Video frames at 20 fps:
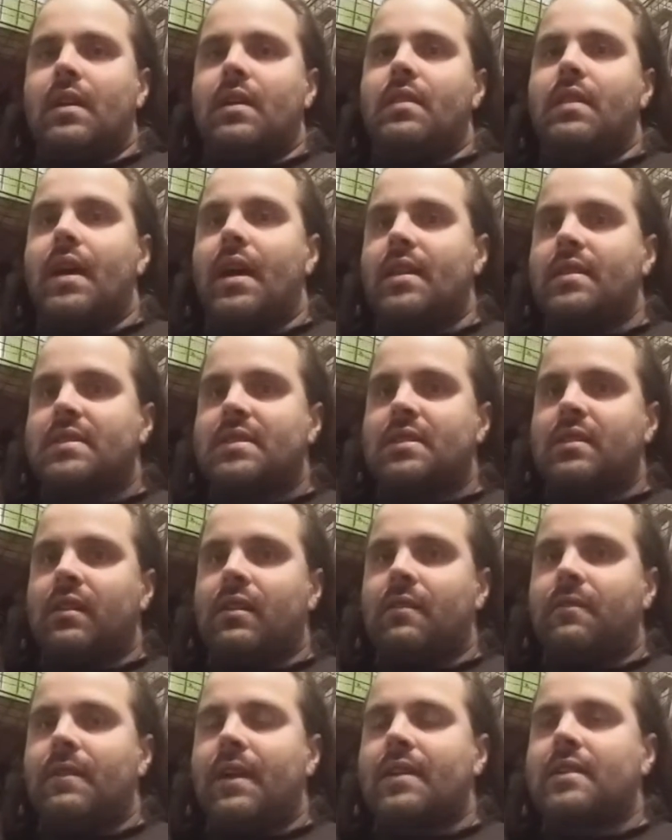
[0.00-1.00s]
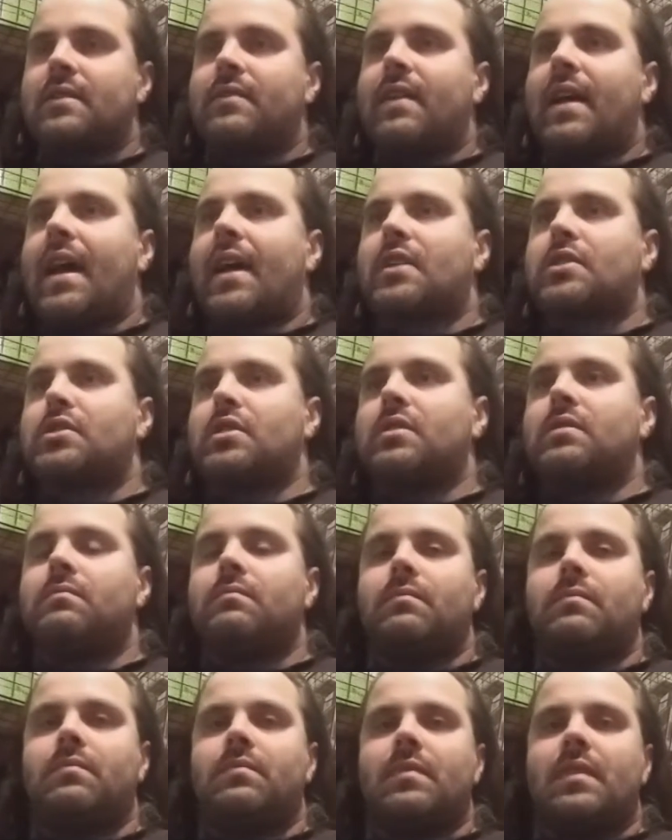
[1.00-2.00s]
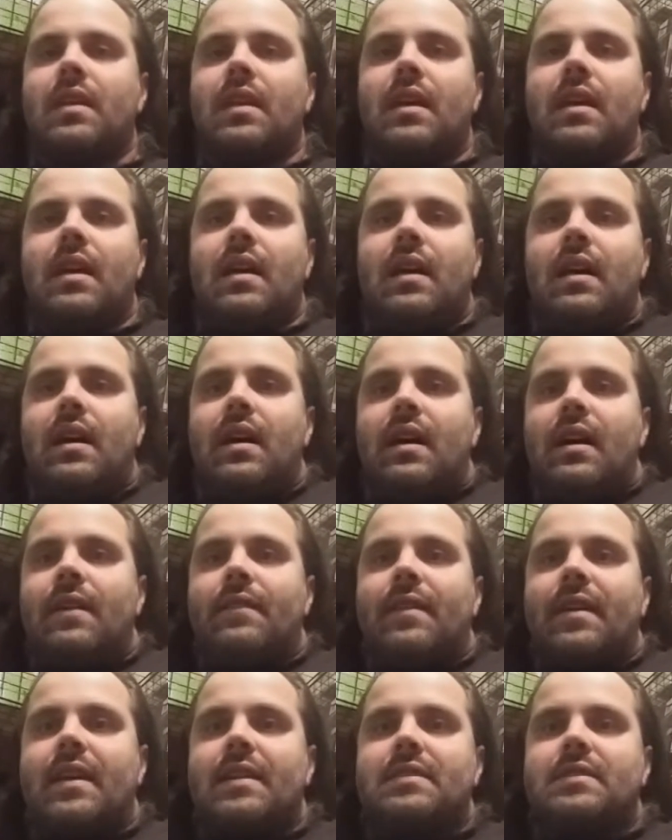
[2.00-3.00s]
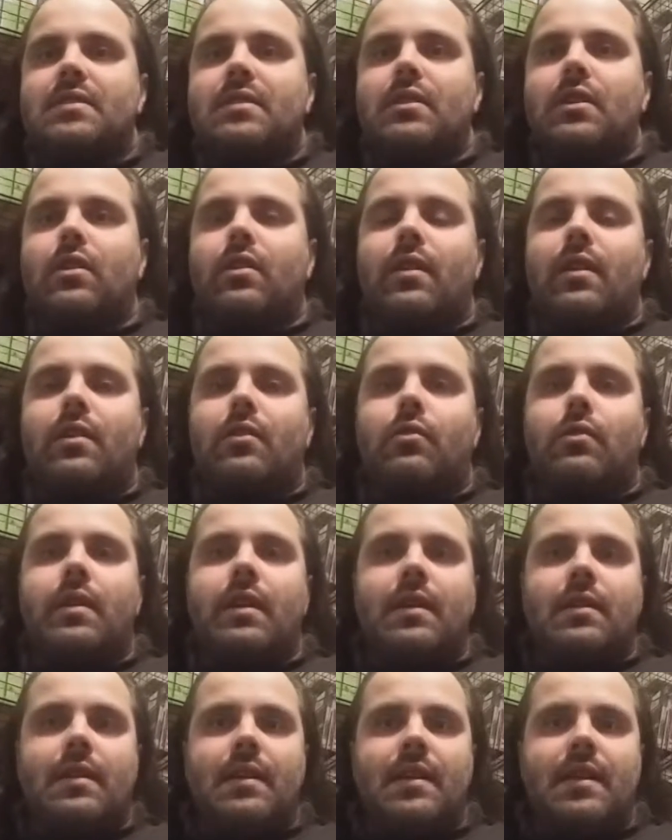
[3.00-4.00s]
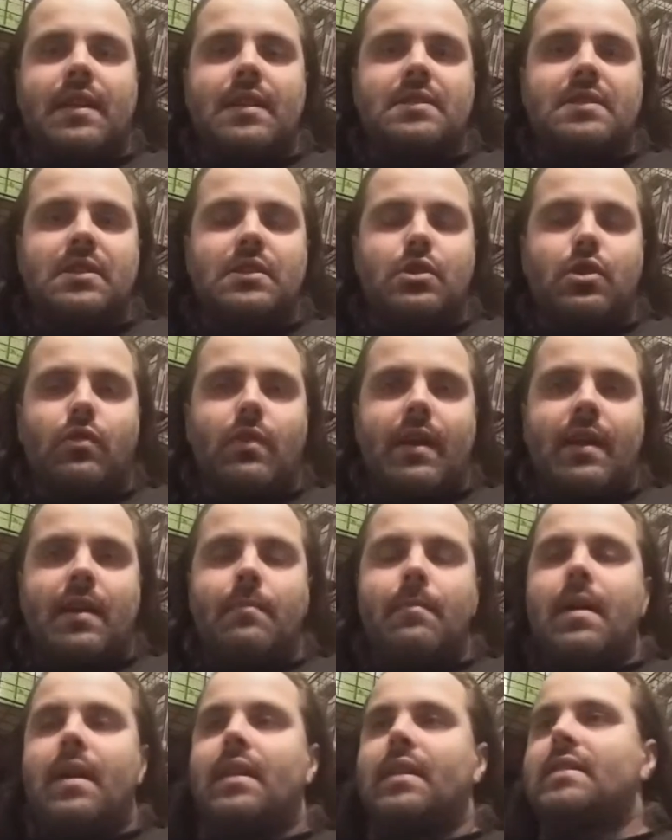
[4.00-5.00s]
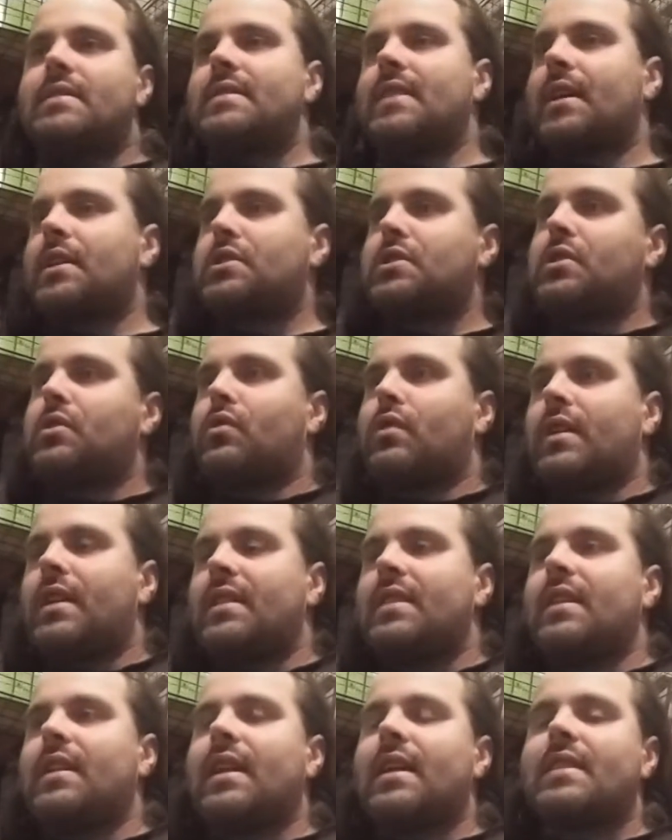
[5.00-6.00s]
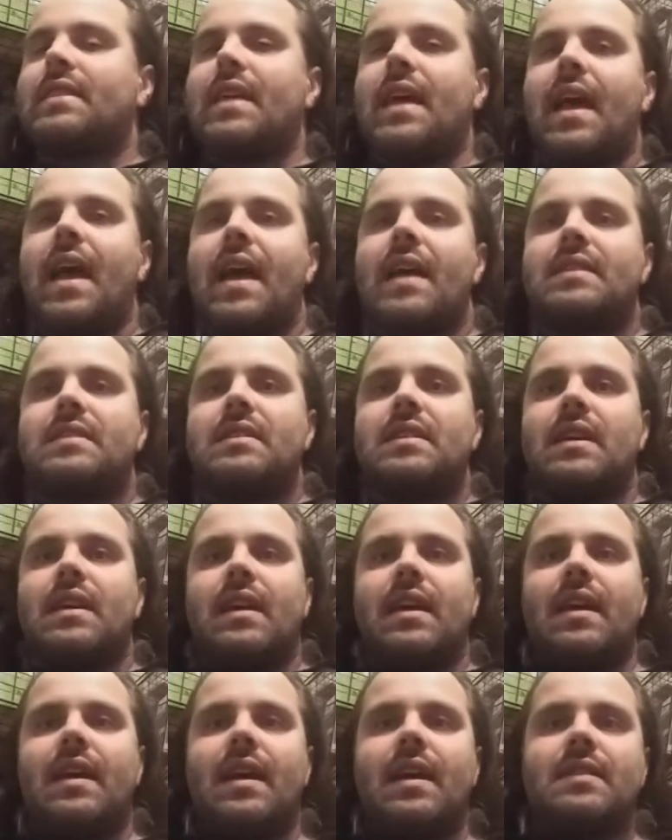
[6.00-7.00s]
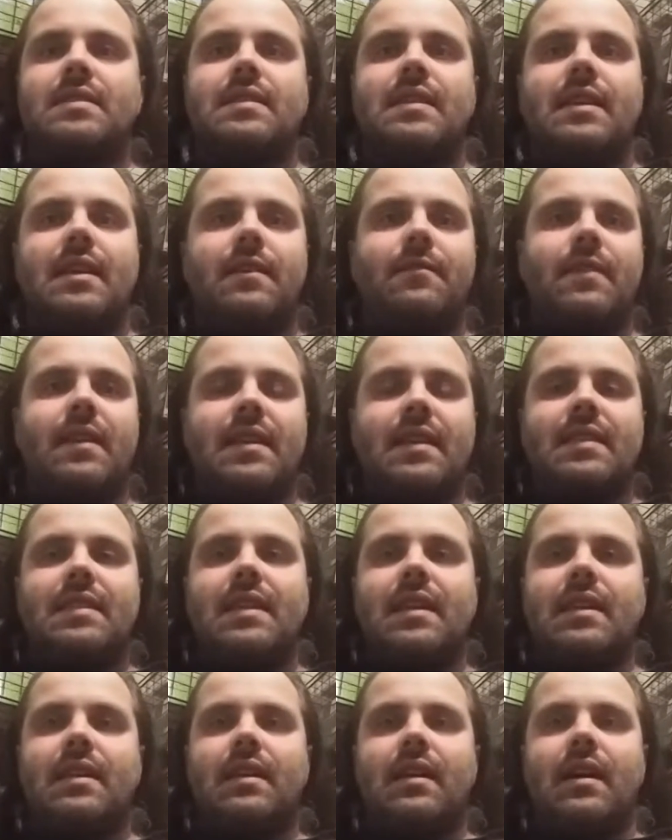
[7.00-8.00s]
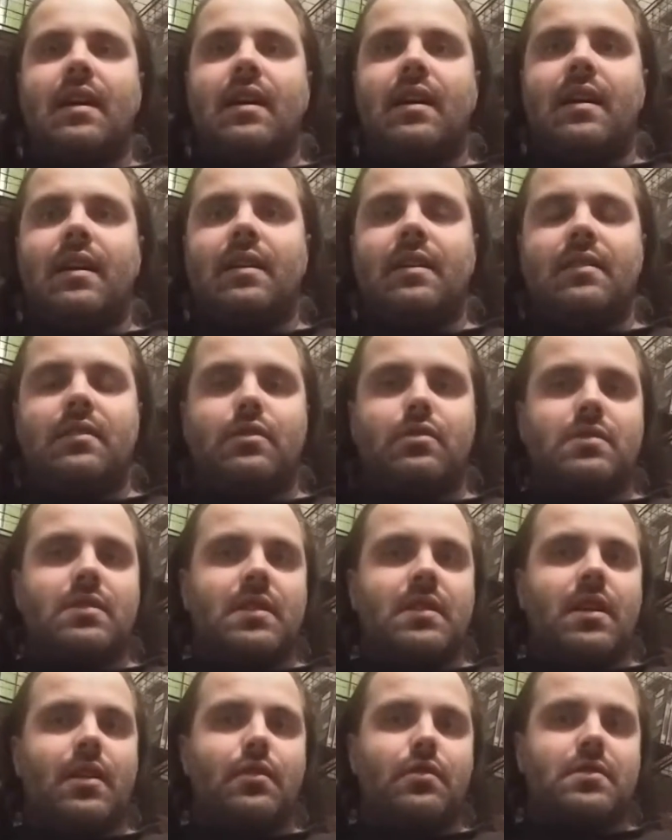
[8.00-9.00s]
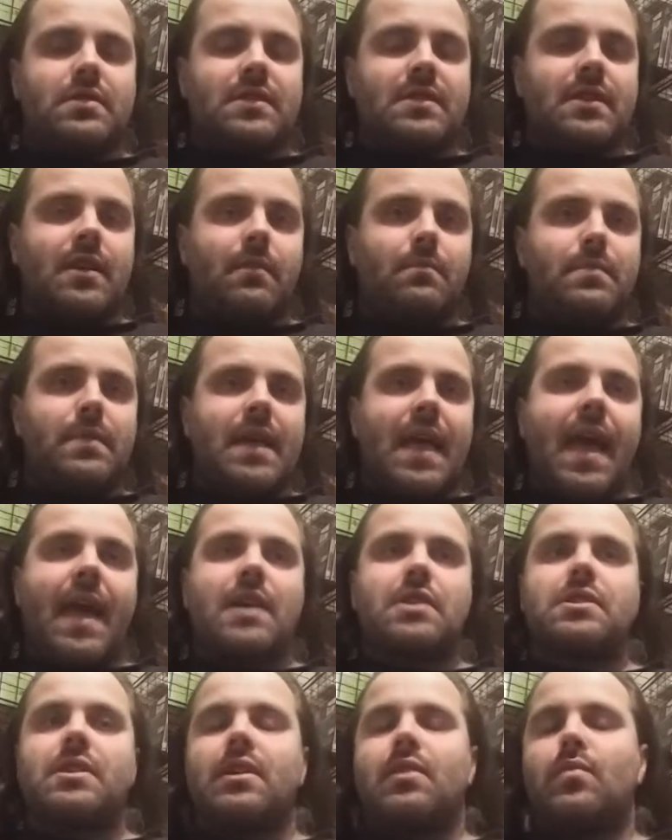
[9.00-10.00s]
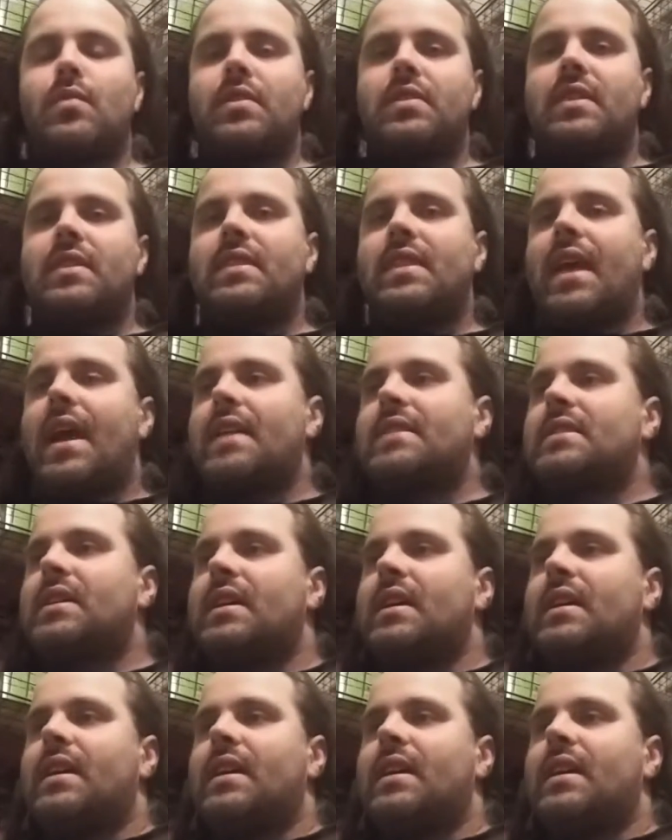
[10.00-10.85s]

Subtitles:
That is still effective action. If it gets in your recommended section or anything like that. If anything, there's another sub action within that.